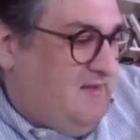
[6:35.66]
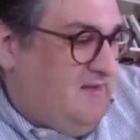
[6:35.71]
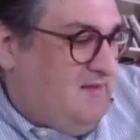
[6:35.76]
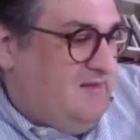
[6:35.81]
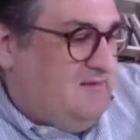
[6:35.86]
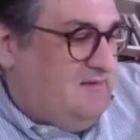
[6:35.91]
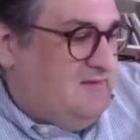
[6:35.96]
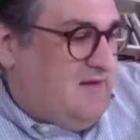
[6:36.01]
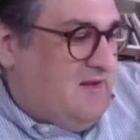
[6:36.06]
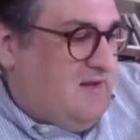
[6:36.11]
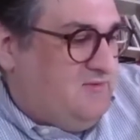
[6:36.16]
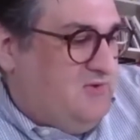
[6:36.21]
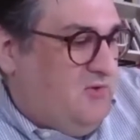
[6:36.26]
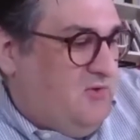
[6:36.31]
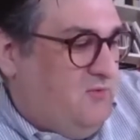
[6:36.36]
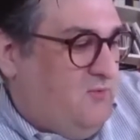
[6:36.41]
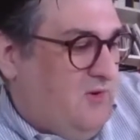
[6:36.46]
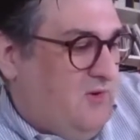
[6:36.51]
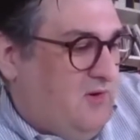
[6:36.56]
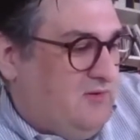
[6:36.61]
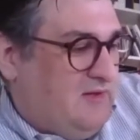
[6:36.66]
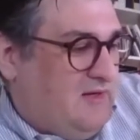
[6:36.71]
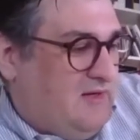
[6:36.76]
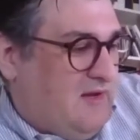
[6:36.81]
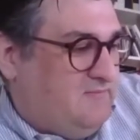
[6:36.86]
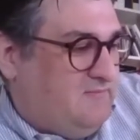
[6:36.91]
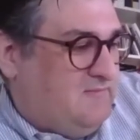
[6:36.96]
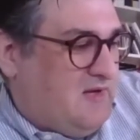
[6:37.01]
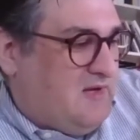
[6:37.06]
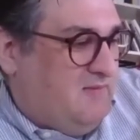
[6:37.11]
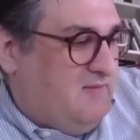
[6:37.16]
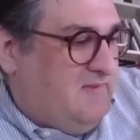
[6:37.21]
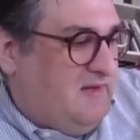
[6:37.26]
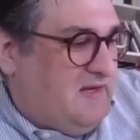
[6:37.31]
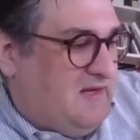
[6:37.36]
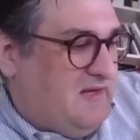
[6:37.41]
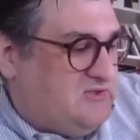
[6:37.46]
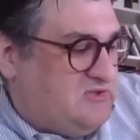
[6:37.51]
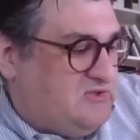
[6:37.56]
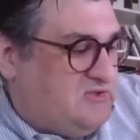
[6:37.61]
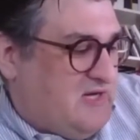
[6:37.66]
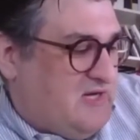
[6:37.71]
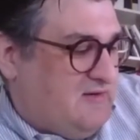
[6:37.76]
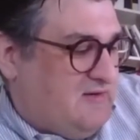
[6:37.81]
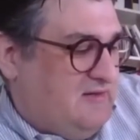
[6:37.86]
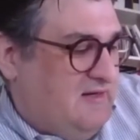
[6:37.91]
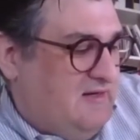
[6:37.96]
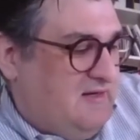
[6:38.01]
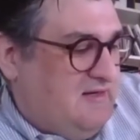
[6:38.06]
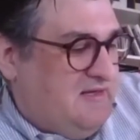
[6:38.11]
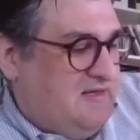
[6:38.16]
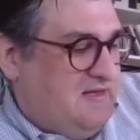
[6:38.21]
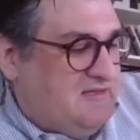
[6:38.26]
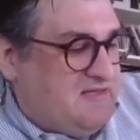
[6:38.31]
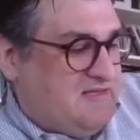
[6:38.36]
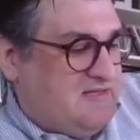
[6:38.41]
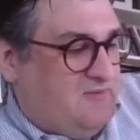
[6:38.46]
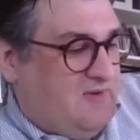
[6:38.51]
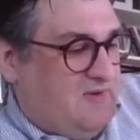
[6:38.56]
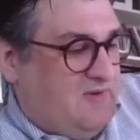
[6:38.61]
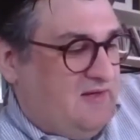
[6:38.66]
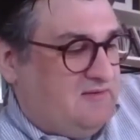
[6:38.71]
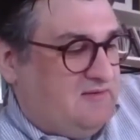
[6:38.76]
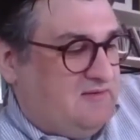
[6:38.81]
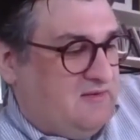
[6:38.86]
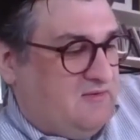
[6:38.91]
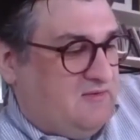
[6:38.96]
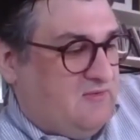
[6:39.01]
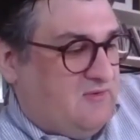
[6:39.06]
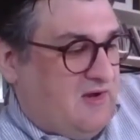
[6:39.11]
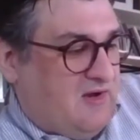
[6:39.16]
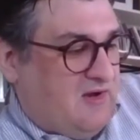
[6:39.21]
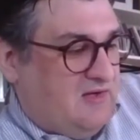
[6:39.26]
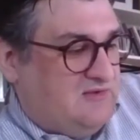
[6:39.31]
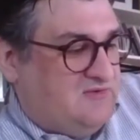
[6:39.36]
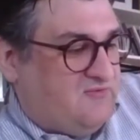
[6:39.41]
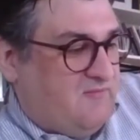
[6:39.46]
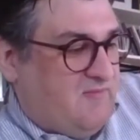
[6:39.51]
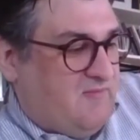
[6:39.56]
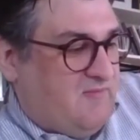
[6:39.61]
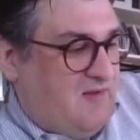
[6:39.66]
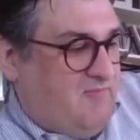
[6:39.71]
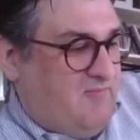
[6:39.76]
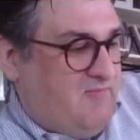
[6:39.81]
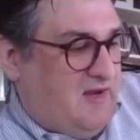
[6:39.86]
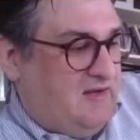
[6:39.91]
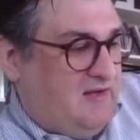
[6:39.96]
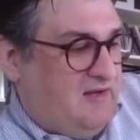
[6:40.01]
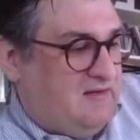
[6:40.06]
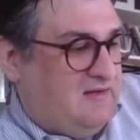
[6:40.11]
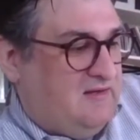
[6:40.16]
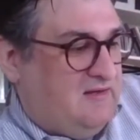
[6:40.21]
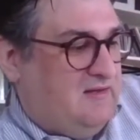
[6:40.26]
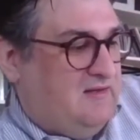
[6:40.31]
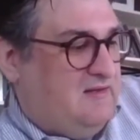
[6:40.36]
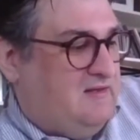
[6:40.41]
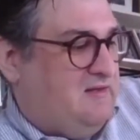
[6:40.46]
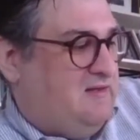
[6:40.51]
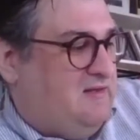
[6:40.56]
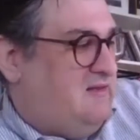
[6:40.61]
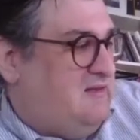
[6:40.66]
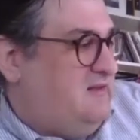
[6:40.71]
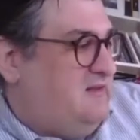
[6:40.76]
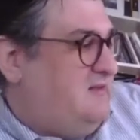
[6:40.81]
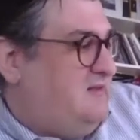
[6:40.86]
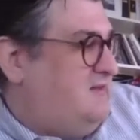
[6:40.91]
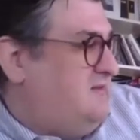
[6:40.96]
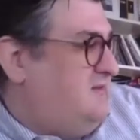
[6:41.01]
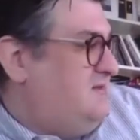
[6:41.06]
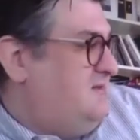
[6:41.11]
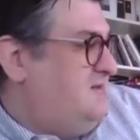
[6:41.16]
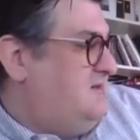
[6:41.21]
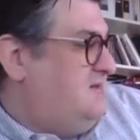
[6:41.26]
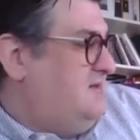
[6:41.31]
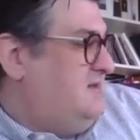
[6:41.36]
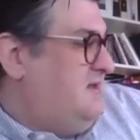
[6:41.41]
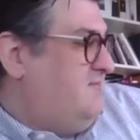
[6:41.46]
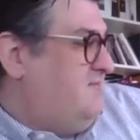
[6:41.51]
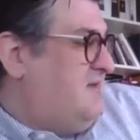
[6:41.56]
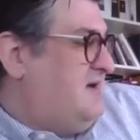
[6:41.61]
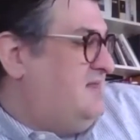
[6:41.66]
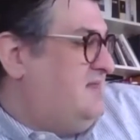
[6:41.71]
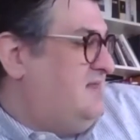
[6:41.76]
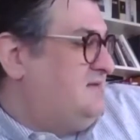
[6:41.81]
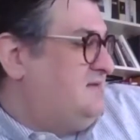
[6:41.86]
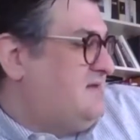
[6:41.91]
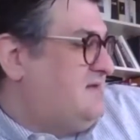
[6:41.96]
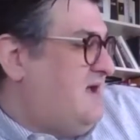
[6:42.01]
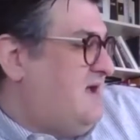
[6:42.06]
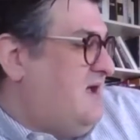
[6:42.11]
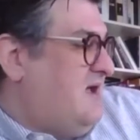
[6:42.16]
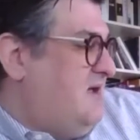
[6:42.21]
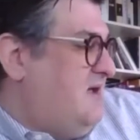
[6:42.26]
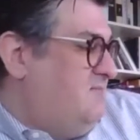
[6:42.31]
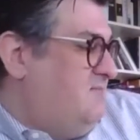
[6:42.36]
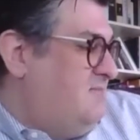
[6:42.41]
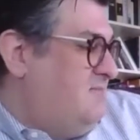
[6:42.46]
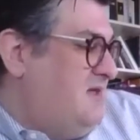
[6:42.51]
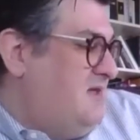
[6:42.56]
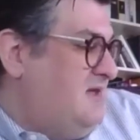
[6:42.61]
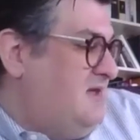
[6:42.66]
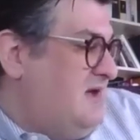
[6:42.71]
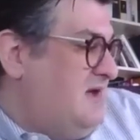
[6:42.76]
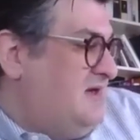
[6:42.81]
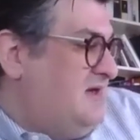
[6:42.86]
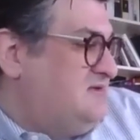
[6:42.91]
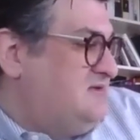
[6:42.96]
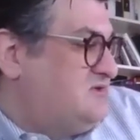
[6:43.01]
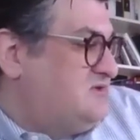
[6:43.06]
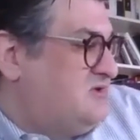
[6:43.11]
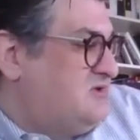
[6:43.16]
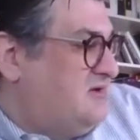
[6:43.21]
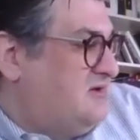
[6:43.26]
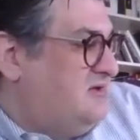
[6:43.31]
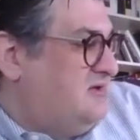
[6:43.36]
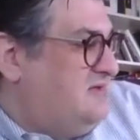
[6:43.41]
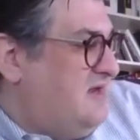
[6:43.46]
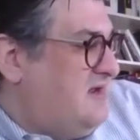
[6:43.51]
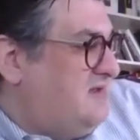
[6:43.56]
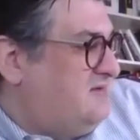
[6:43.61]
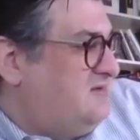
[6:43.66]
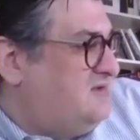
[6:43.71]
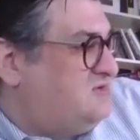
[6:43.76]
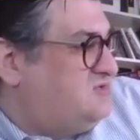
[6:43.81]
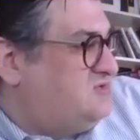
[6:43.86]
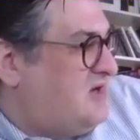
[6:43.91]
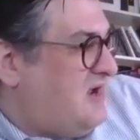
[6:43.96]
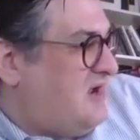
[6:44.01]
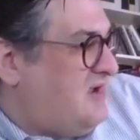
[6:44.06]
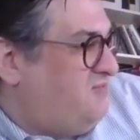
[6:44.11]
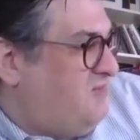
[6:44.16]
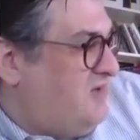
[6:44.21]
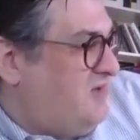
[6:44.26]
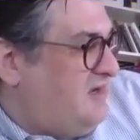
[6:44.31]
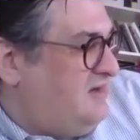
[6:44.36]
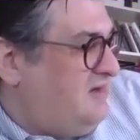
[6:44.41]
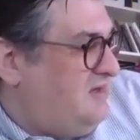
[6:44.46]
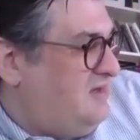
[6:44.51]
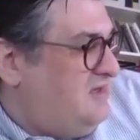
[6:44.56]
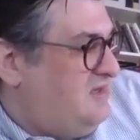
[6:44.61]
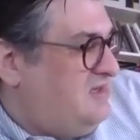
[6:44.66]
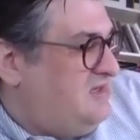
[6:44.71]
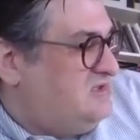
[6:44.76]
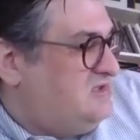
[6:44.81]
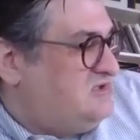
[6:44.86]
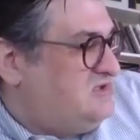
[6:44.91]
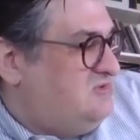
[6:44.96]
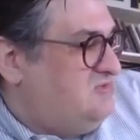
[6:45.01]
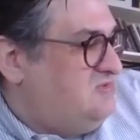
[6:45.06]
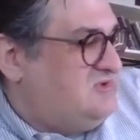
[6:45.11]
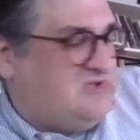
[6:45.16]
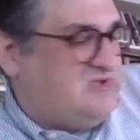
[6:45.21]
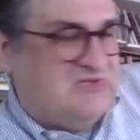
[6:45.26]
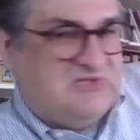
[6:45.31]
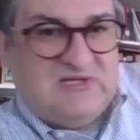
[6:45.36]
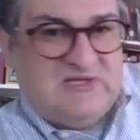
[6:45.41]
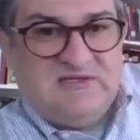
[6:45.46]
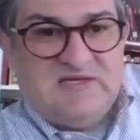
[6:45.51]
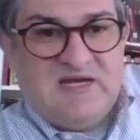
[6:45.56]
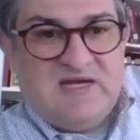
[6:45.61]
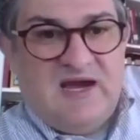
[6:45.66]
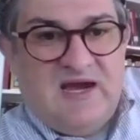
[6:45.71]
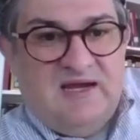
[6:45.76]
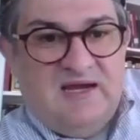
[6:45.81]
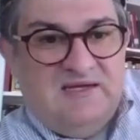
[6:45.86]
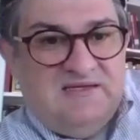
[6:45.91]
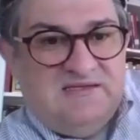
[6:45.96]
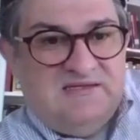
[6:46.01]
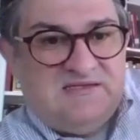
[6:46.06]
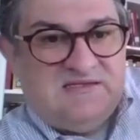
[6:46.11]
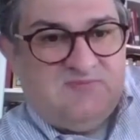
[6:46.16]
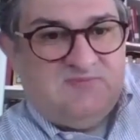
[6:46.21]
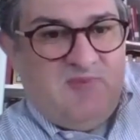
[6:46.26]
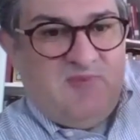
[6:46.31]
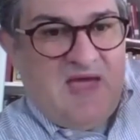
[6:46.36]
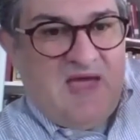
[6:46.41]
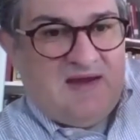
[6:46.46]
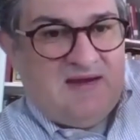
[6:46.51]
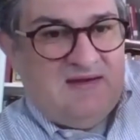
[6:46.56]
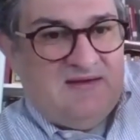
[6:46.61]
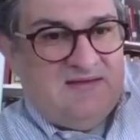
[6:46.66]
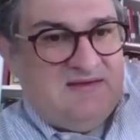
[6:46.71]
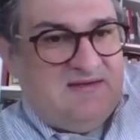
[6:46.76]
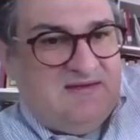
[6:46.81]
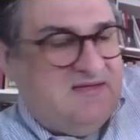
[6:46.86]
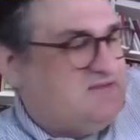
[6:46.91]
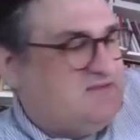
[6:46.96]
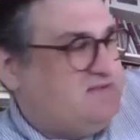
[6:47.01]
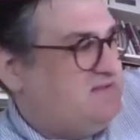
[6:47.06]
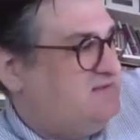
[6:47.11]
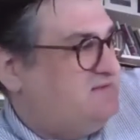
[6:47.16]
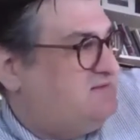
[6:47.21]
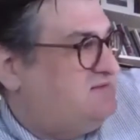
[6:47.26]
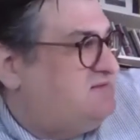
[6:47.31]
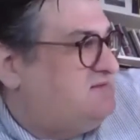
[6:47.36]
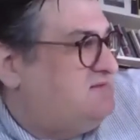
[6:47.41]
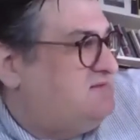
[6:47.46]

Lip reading: "Now don't worry, I'm coming," I shouted as I ran to the garage for my bike. And by the time I started down the driveway, she was just a tiny speck in the distance.